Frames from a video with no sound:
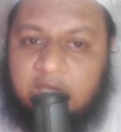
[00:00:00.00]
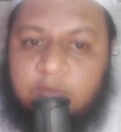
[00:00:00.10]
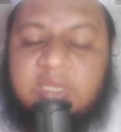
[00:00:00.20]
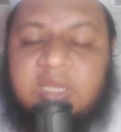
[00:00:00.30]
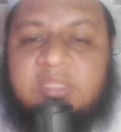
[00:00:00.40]

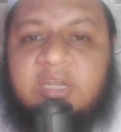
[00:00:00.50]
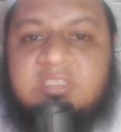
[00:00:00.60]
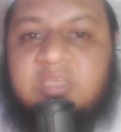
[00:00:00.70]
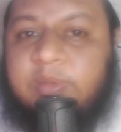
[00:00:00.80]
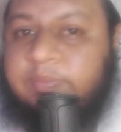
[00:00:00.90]
you will get
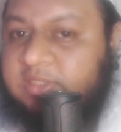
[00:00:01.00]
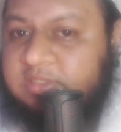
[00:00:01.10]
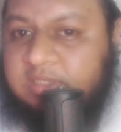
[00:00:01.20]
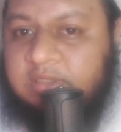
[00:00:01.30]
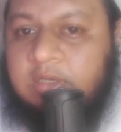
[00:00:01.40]

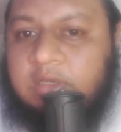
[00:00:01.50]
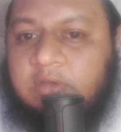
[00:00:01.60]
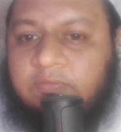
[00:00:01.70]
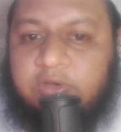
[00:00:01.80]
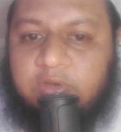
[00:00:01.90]
37%
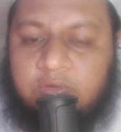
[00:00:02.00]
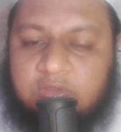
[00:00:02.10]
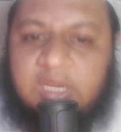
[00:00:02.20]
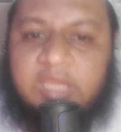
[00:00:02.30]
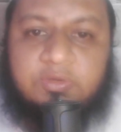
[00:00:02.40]
for your
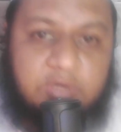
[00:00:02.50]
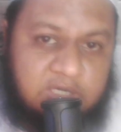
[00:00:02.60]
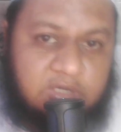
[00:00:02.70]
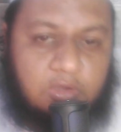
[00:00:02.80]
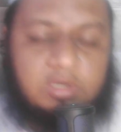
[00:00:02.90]
course, like
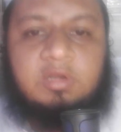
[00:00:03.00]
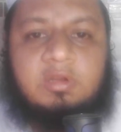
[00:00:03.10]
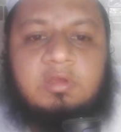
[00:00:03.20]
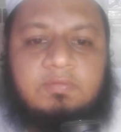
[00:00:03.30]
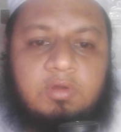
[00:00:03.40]
$20
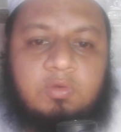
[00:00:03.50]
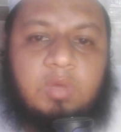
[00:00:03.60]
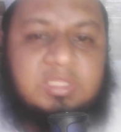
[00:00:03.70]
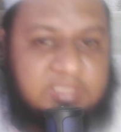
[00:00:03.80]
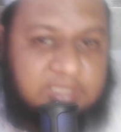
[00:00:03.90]
for
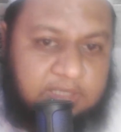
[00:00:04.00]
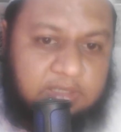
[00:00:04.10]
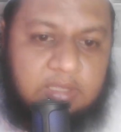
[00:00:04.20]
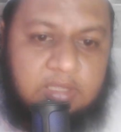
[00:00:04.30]
one sale.